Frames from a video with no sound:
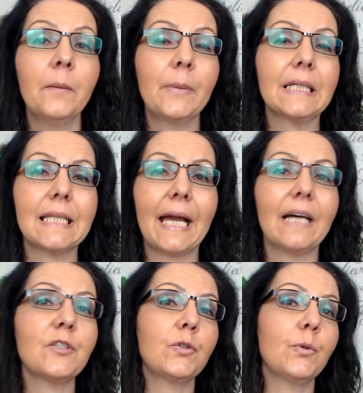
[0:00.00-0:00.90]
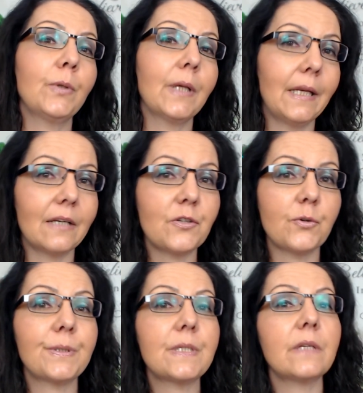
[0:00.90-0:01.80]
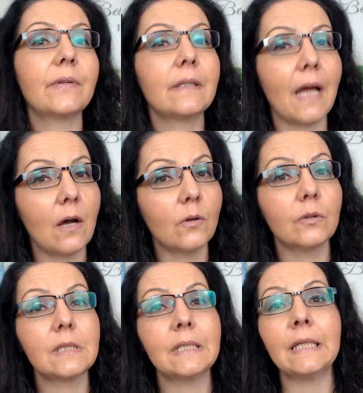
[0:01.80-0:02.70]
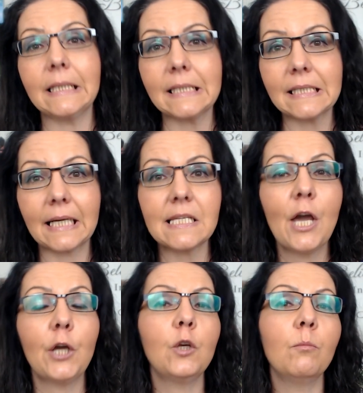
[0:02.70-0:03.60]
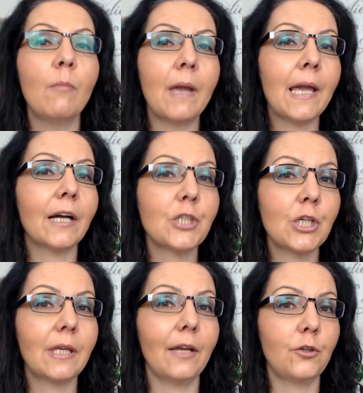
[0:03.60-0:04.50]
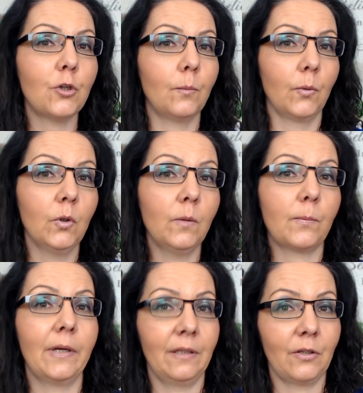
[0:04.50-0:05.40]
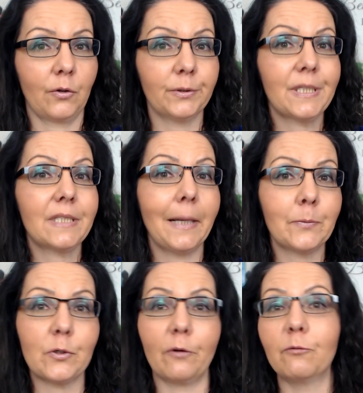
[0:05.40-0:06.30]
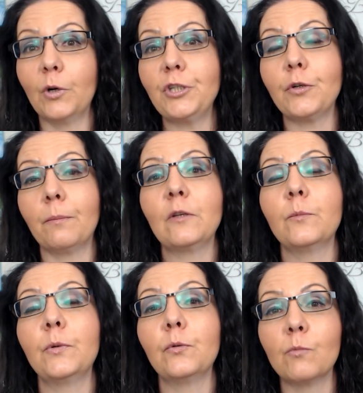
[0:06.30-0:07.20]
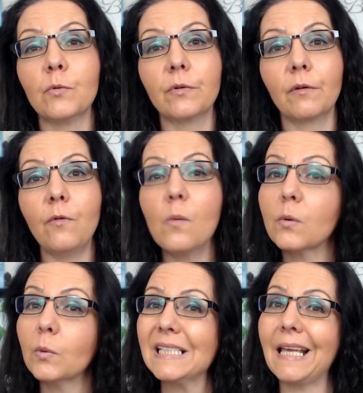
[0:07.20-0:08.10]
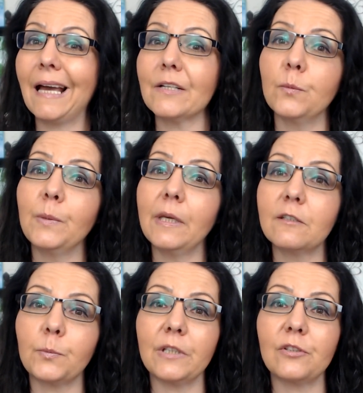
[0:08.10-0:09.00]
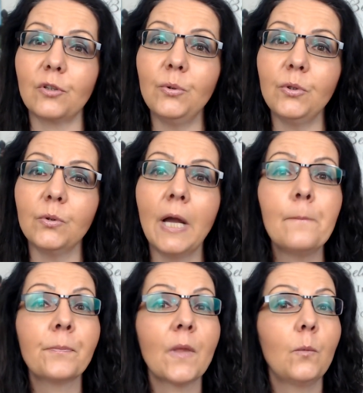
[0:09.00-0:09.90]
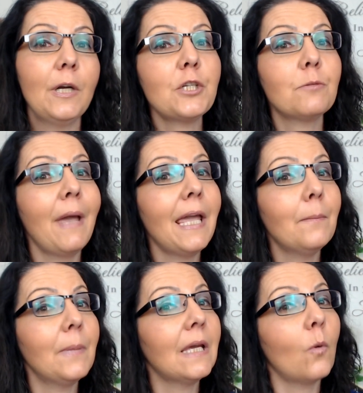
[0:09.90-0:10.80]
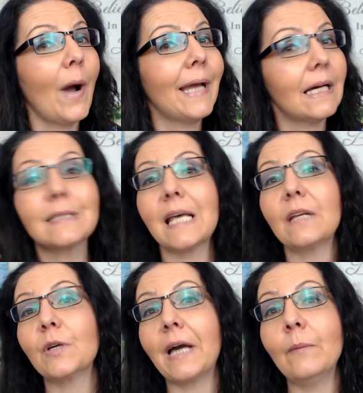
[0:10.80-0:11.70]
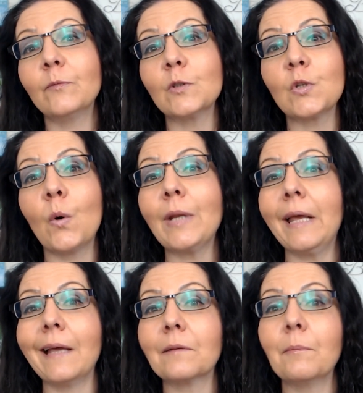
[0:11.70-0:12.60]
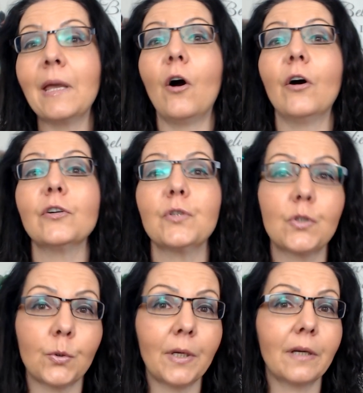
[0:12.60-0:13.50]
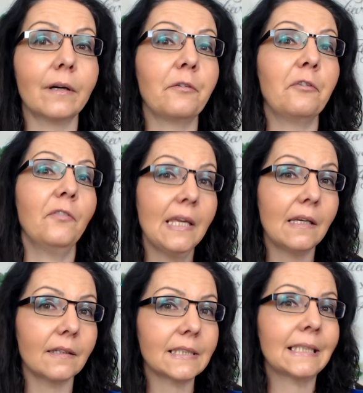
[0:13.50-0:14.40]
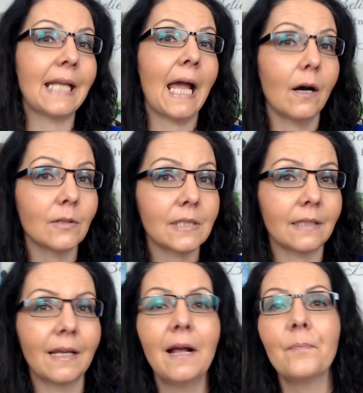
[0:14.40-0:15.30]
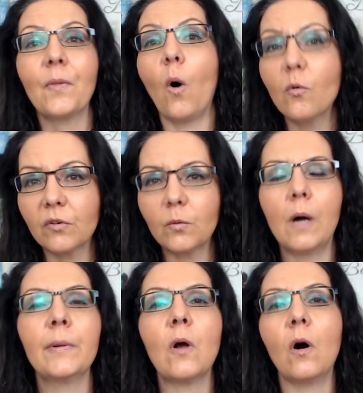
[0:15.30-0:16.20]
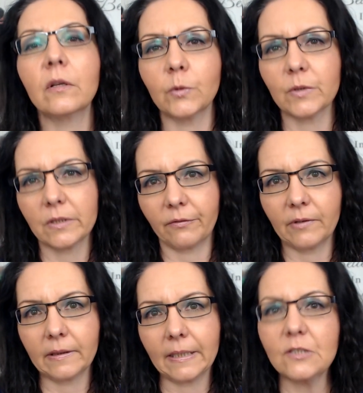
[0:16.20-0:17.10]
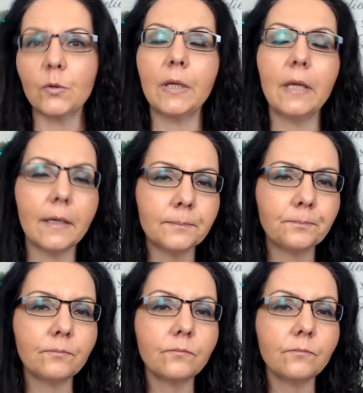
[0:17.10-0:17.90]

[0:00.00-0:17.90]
Because as you're tuning in, as you're receiving the downloads and the insights, you may actually get your blueprint or your steps of what you're meant to be doing moving forward, what is asked to be expressed through you, which may be quite outside of your comfort zone. And that may also trigger fears and doubts and overwhelm and all of those different things. So here,